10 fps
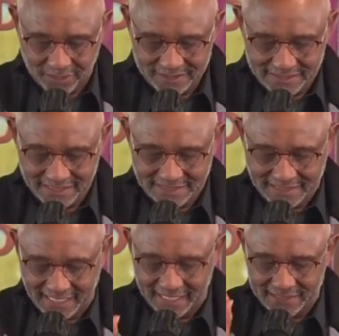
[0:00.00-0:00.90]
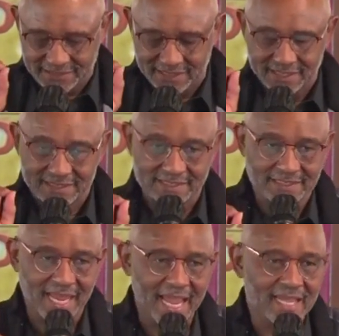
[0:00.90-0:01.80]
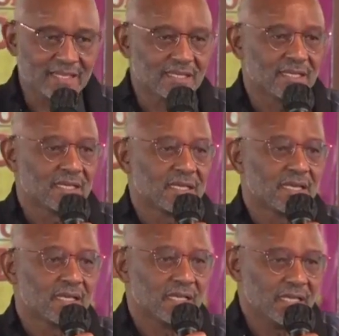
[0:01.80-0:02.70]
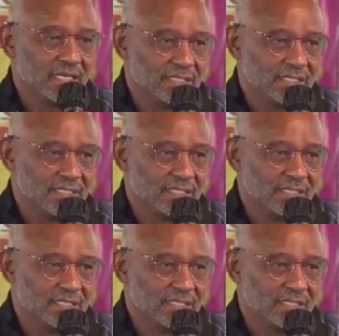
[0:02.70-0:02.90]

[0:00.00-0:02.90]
He says, take, eat.